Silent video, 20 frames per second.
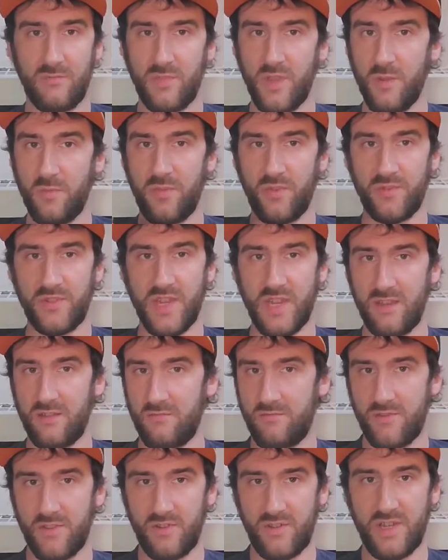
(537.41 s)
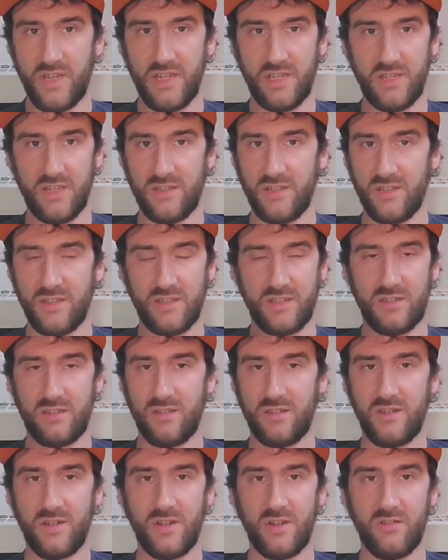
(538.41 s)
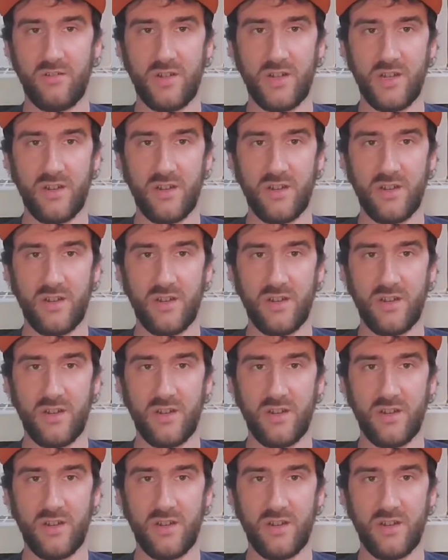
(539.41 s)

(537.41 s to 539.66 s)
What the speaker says: People take their kids into this, you know,